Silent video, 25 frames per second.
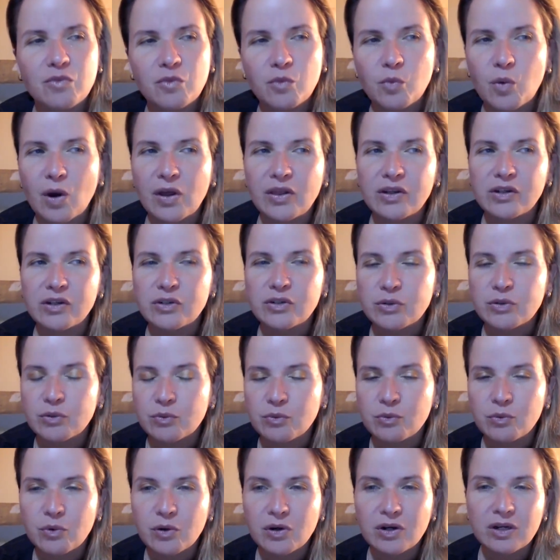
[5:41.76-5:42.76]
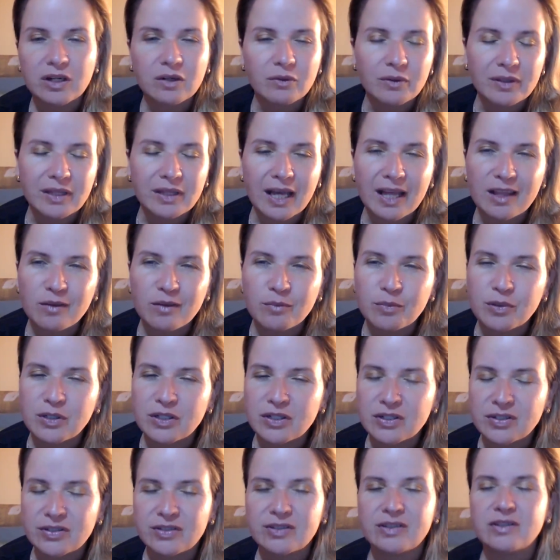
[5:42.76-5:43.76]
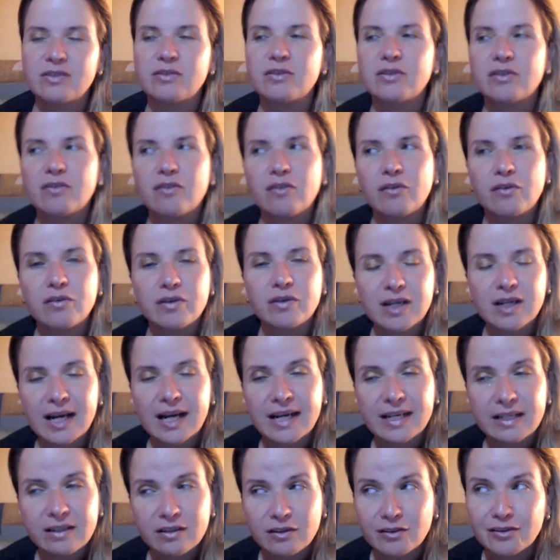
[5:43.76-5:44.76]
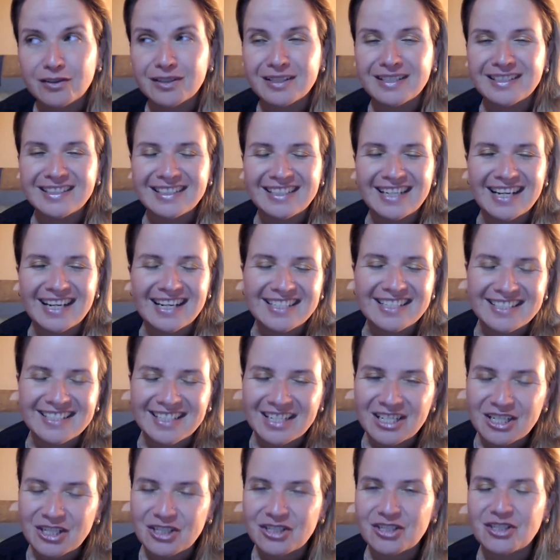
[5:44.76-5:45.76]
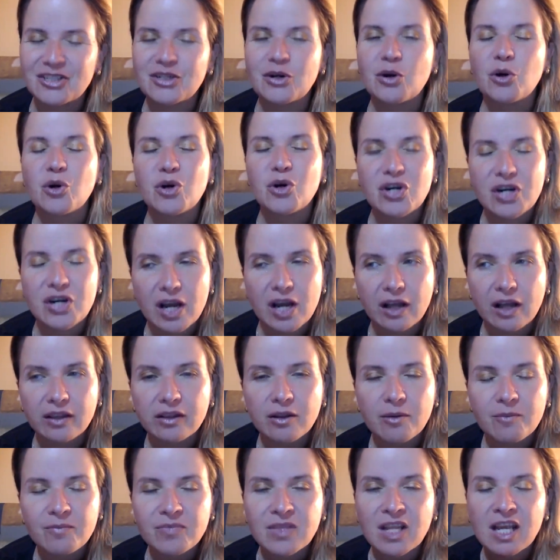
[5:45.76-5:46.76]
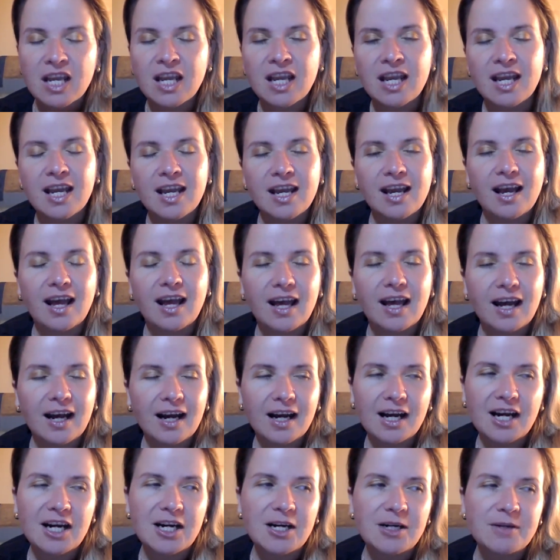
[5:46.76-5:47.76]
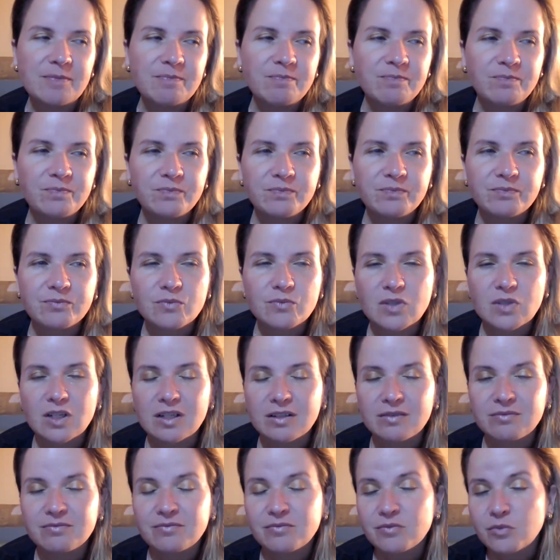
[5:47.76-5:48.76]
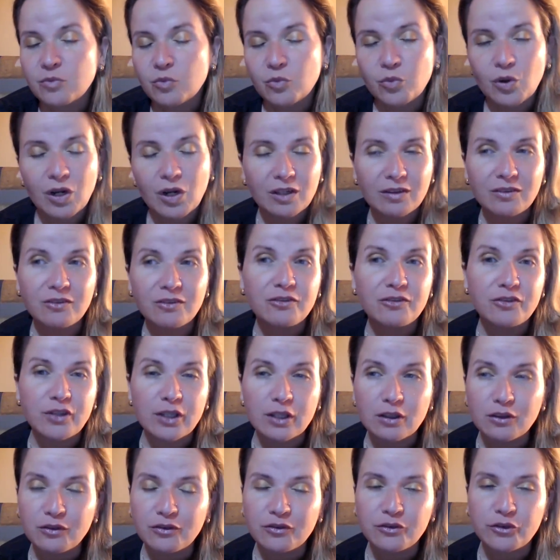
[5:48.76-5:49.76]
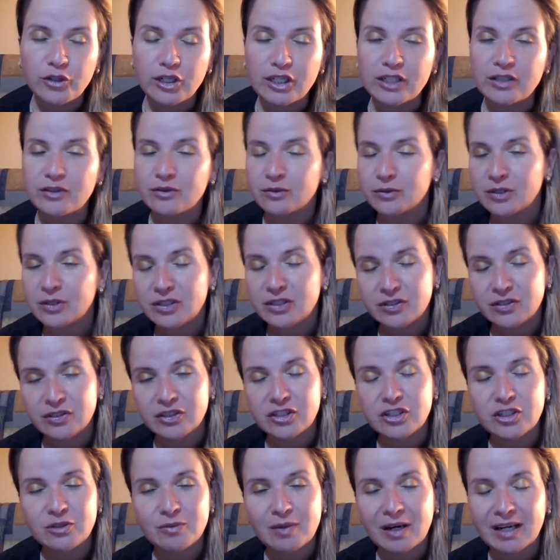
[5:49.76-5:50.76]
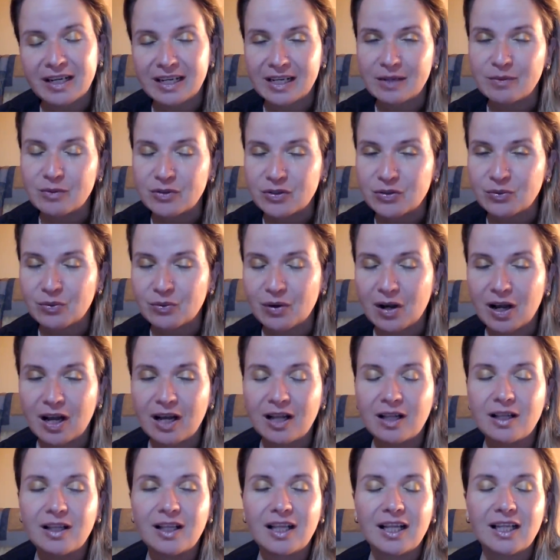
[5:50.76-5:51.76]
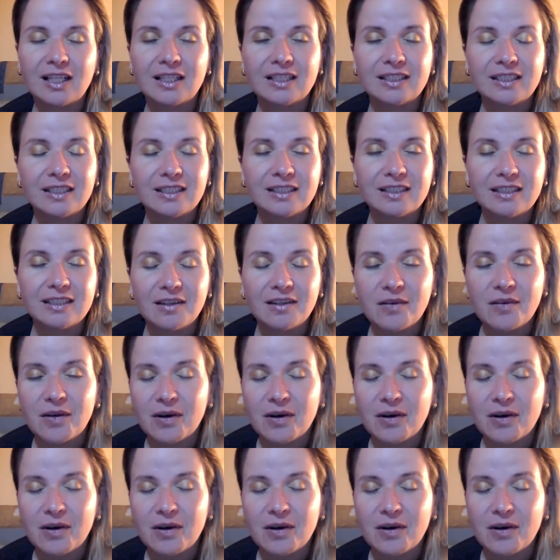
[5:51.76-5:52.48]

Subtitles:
whether to work with that person or organization or not. Um, well, feel free to research my name as well, and